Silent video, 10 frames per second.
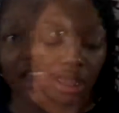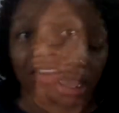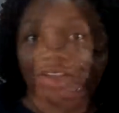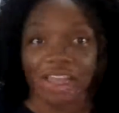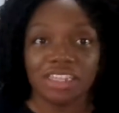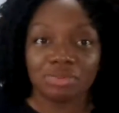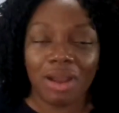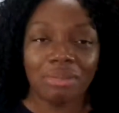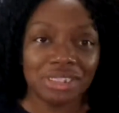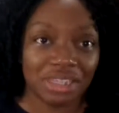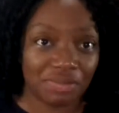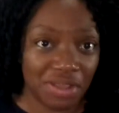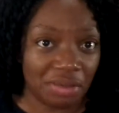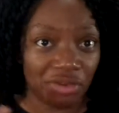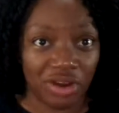Okay, it's probably something
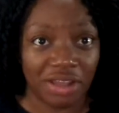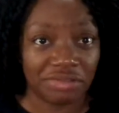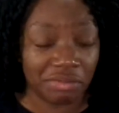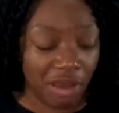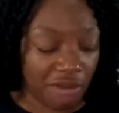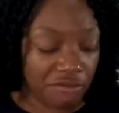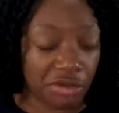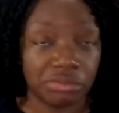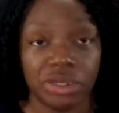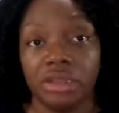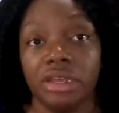I'm gonna have to buy from